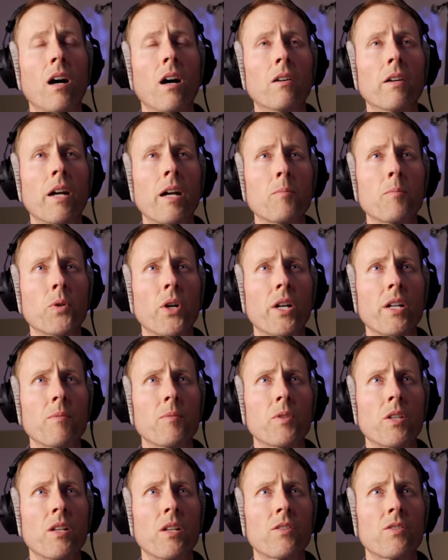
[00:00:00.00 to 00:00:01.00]
All right,
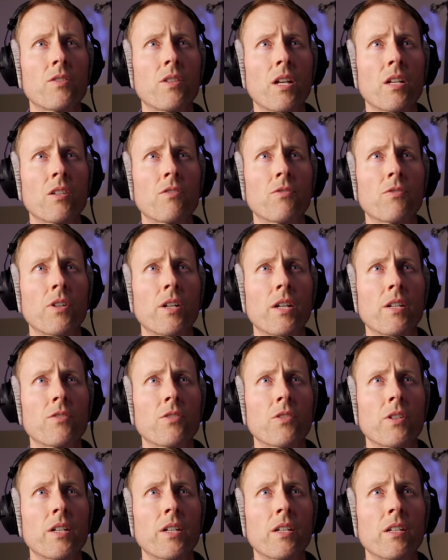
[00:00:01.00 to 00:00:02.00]
Pradeep says, thanks for
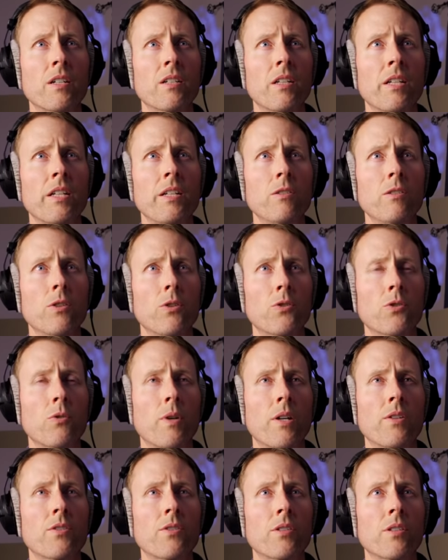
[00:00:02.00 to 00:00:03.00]
answering Hildo's
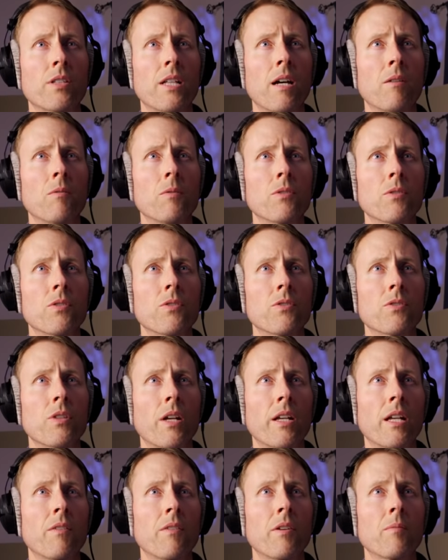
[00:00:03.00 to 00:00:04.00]
question. That was,
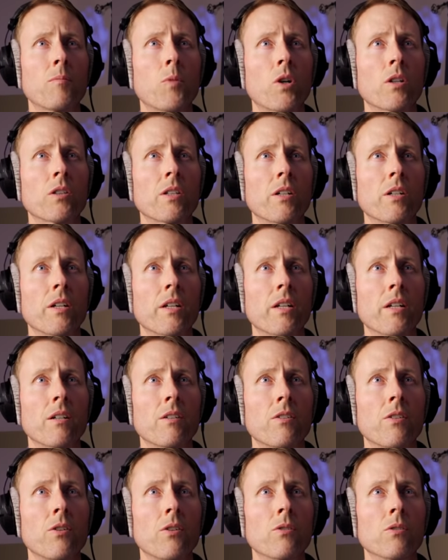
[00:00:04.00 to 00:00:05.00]
that gave him more
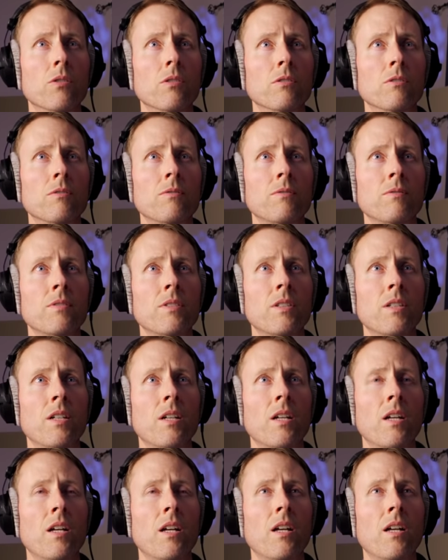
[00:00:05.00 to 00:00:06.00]
clarity. Cool.
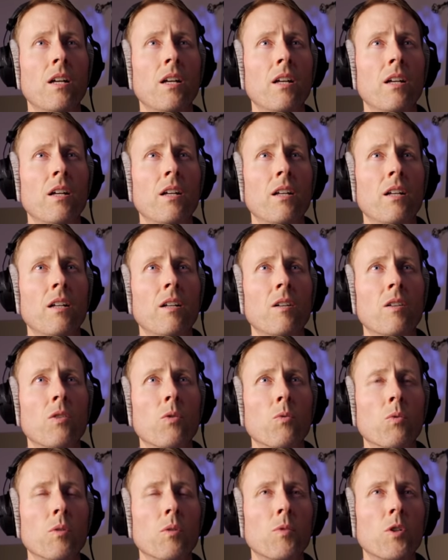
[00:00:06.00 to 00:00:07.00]

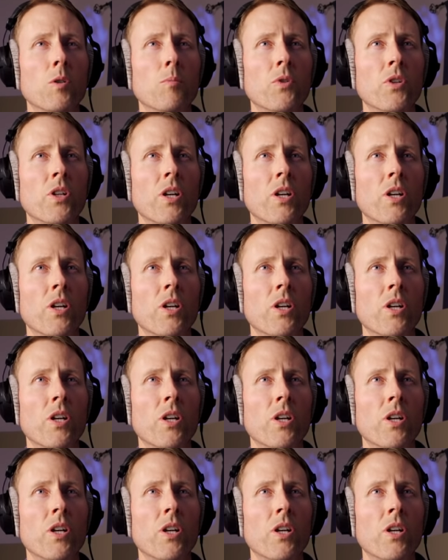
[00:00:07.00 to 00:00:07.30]
The Wormhole